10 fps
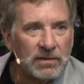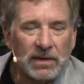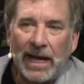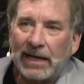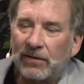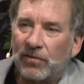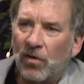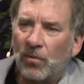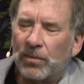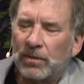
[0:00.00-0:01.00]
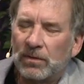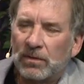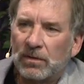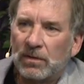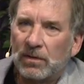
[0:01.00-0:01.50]
lack of hope.
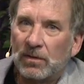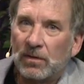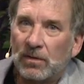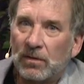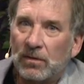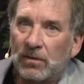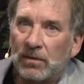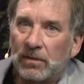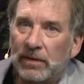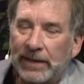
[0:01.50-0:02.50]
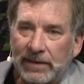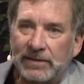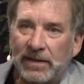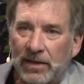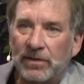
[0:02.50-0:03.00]
I can
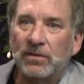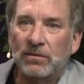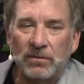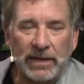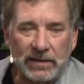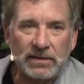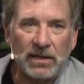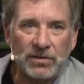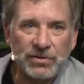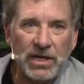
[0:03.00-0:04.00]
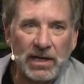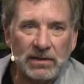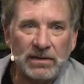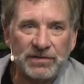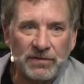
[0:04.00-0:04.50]
tell you, I can tell
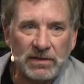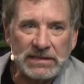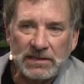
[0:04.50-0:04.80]
John this very